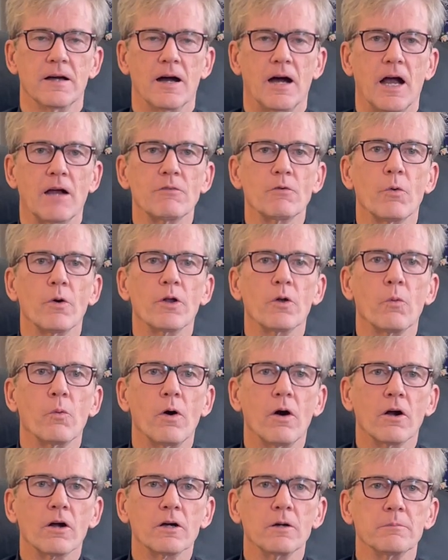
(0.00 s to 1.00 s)
Hi everyone and
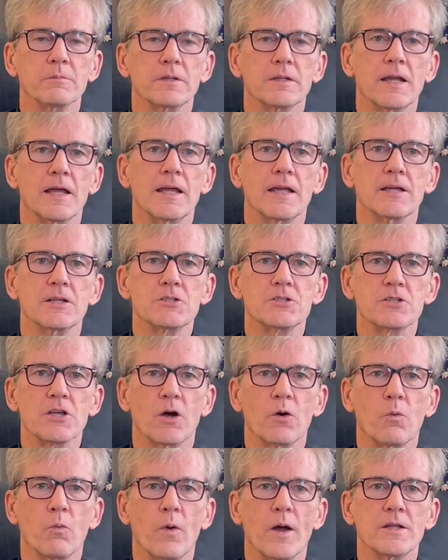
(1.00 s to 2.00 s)
welcome. Today is
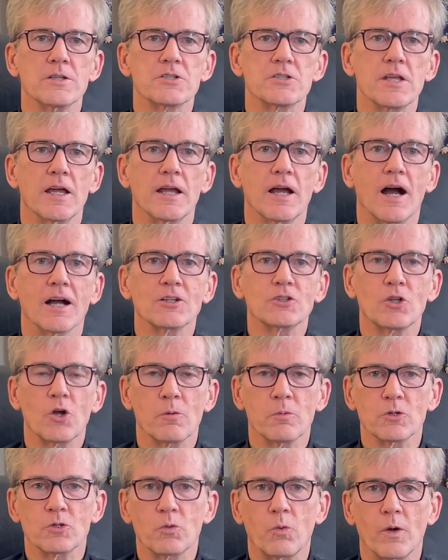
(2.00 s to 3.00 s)
uh, Wednesday,
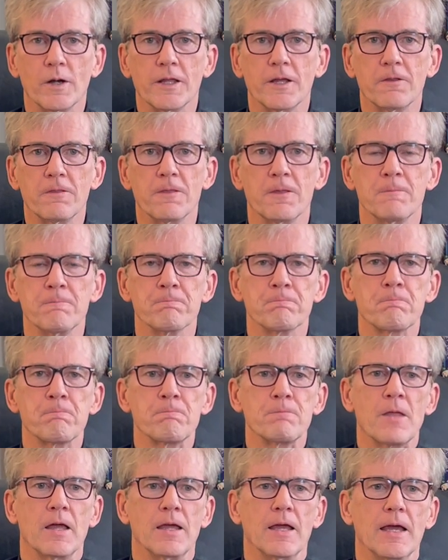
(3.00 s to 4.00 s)
October 20th.
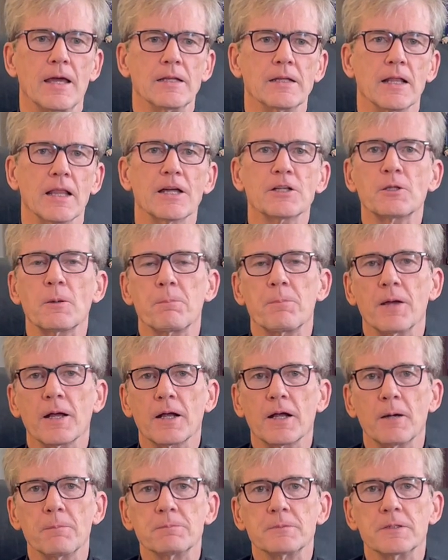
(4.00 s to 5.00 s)
And I'd like to
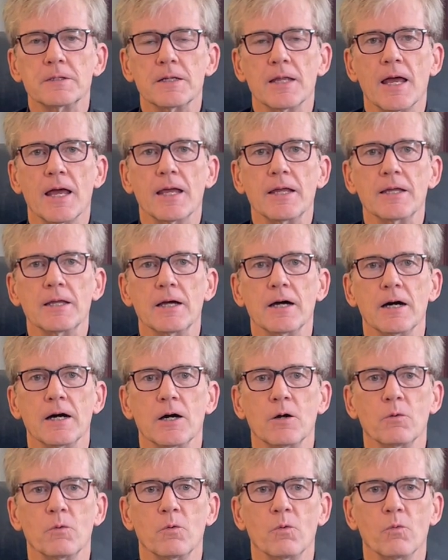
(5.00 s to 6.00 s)
pick up today
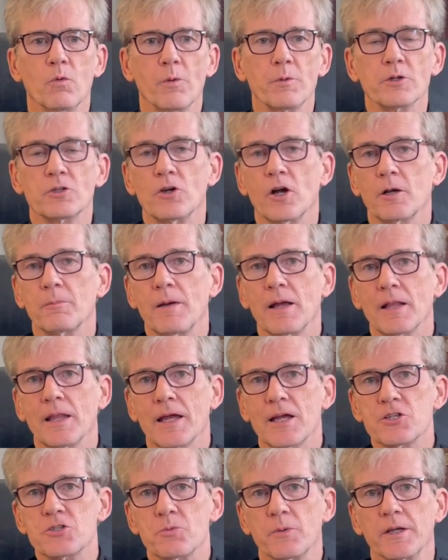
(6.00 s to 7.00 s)
uh, what we were talking about
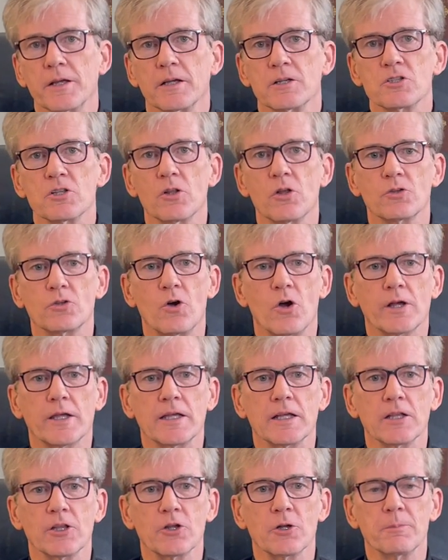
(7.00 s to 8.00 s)
last week. I was
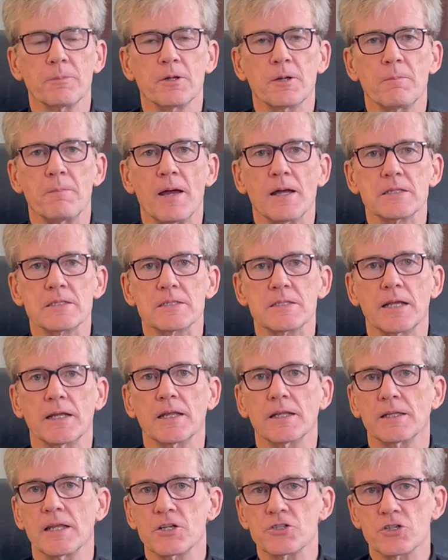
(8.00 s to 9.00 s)
talking a little bit about St.
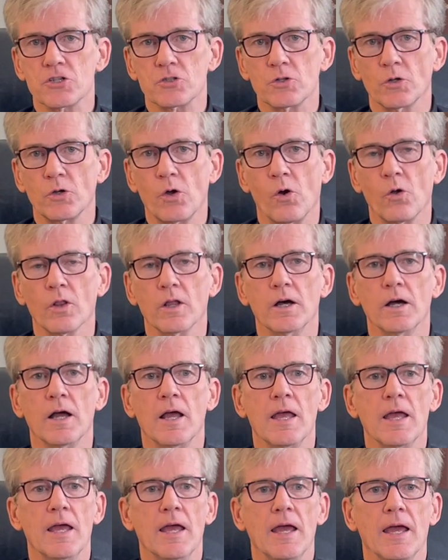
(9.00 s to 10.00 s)
Ignatius Loyola
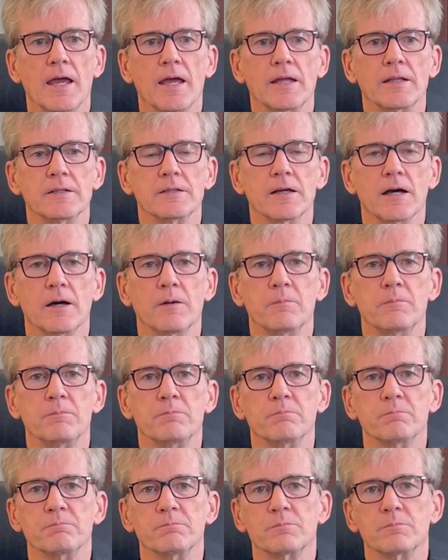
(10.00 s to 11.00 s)
and uh,
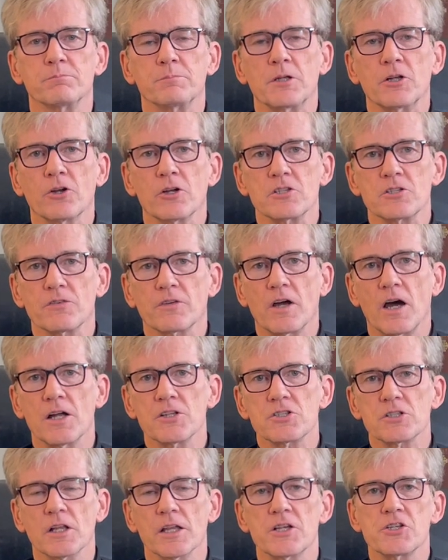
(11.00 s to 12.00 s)
periods of
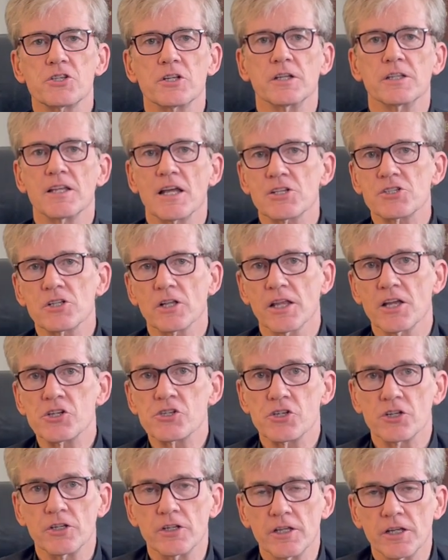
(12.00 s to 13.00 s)
consolation and
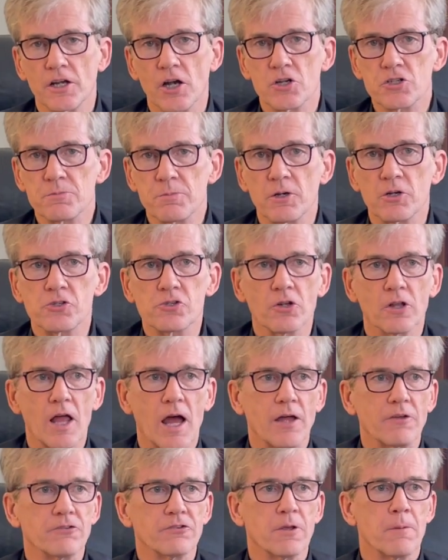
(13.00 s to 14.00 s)
desolation in our spiritual
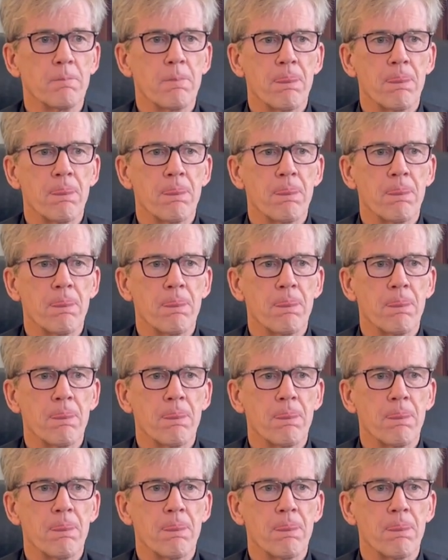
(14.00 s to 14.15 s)
lives.